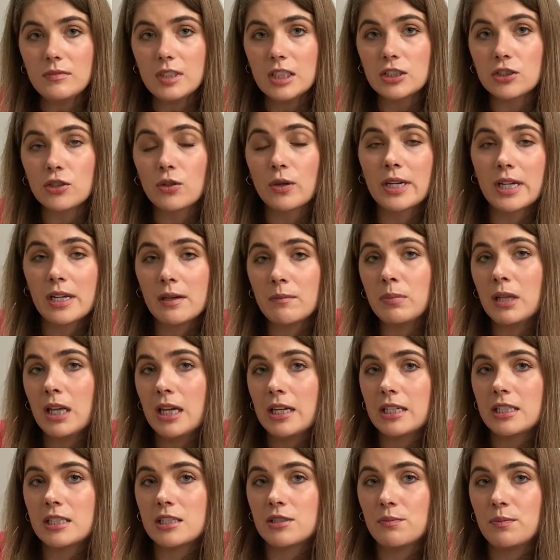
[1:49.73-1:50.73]
So I am
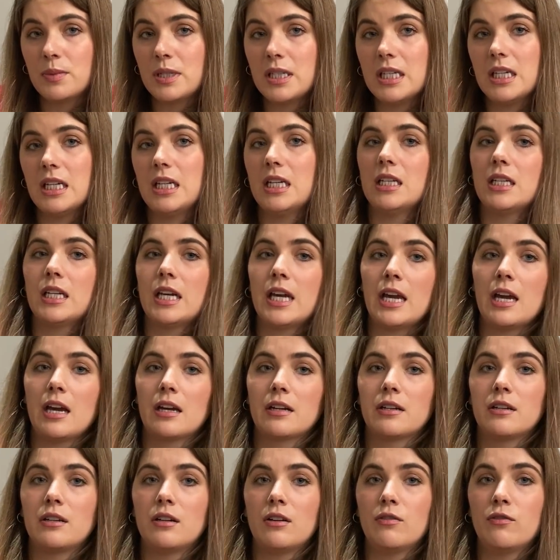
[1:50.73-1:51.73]
planning to be in
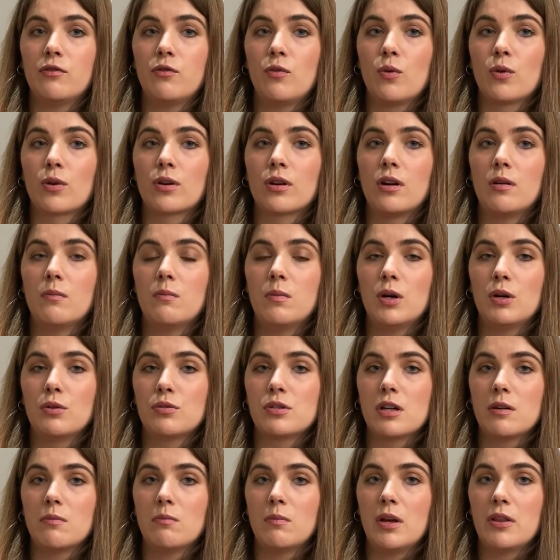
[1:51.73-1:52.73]
Canada for
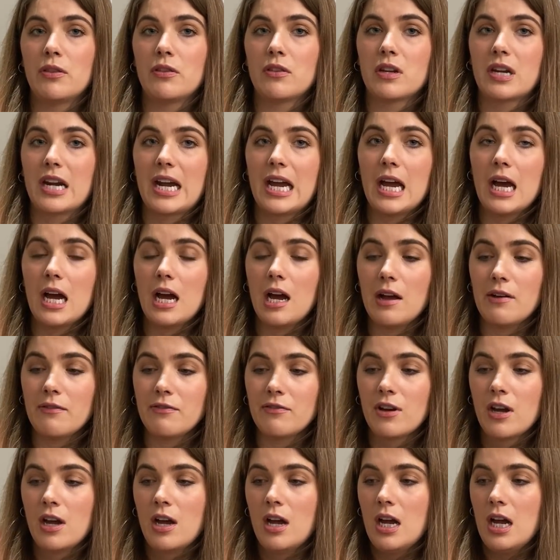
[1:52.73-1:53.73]
about a month and a
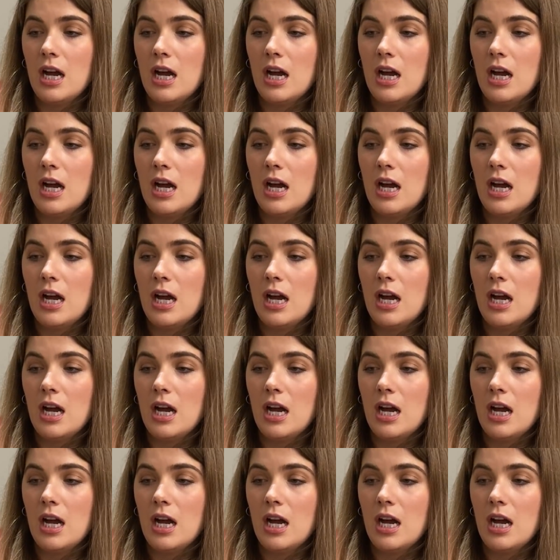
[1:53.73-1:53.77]
half.